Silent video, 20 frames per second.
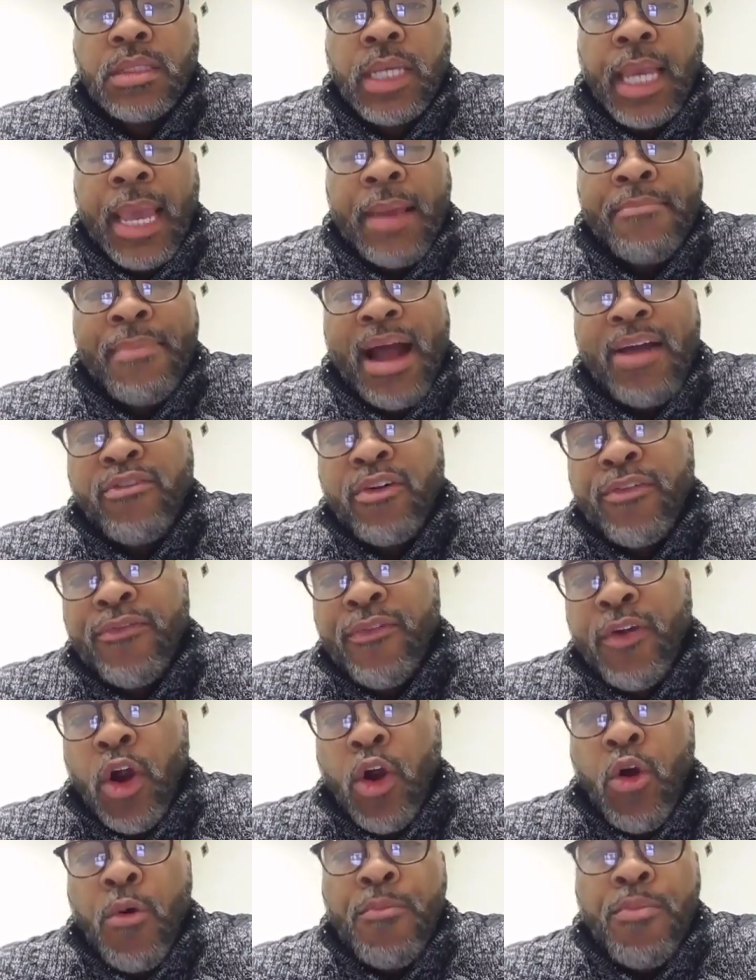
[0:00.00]
and my
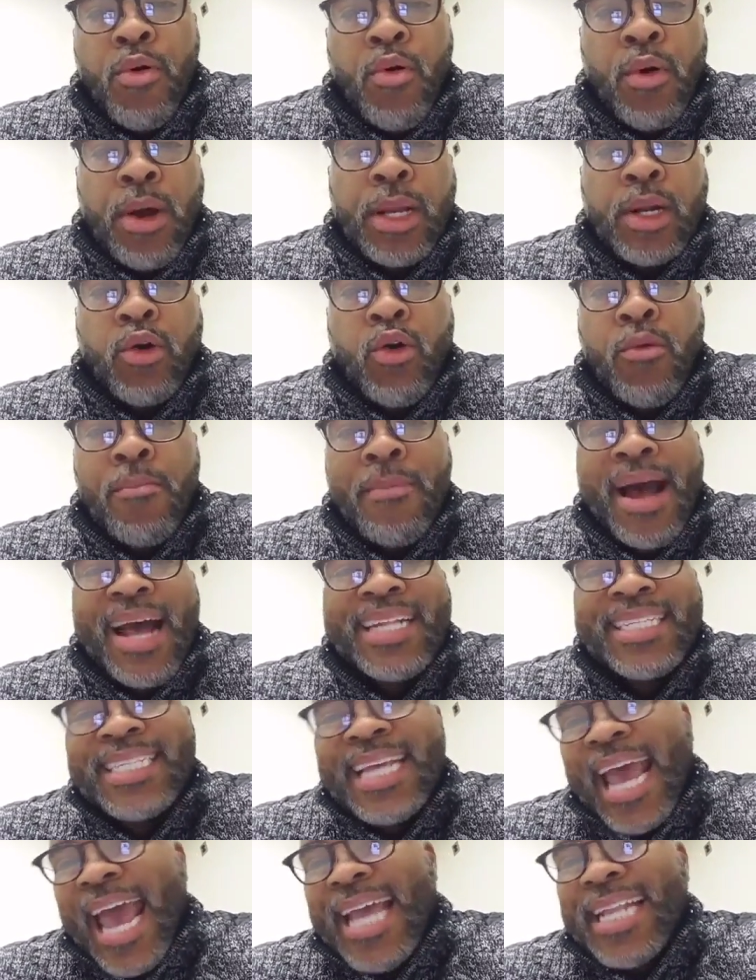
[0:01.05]
referral point or my
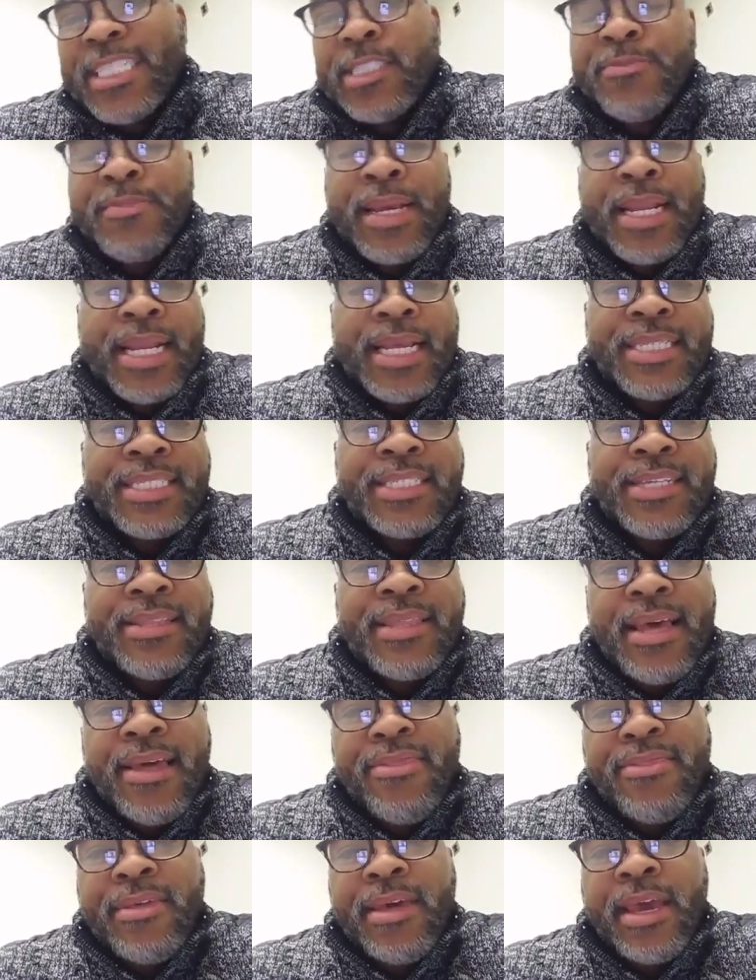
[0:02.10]
attachment is to
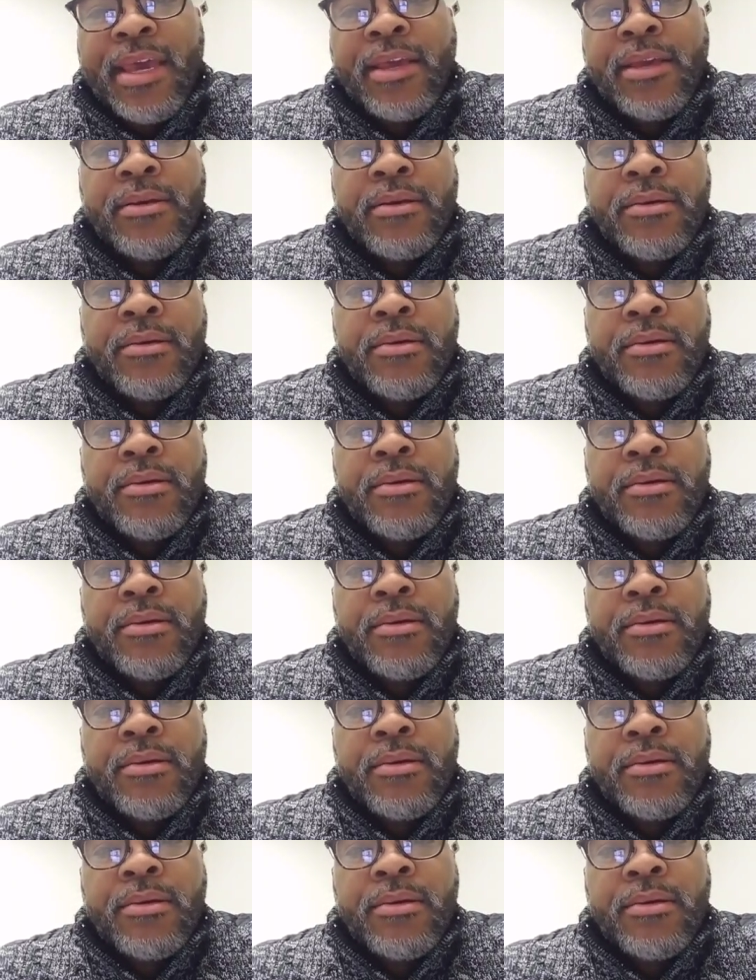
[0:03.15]
that thing,